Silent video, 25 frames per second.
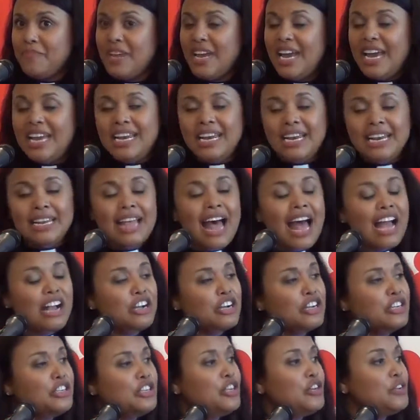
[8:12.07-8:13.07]
And in
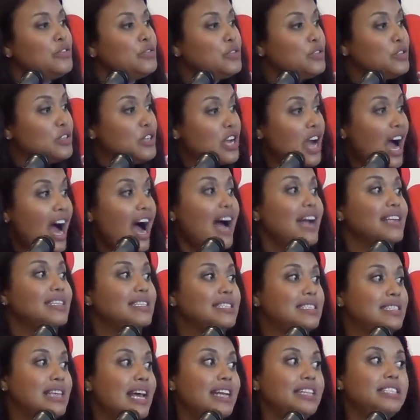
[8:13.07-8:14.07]
that good news, God
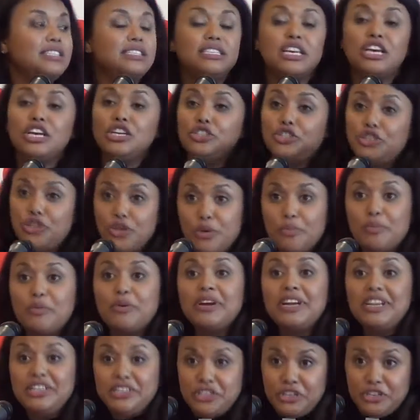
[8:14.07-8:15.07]
sends two
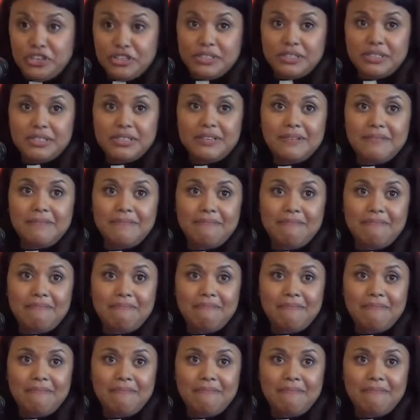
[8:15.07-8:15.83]
preachers,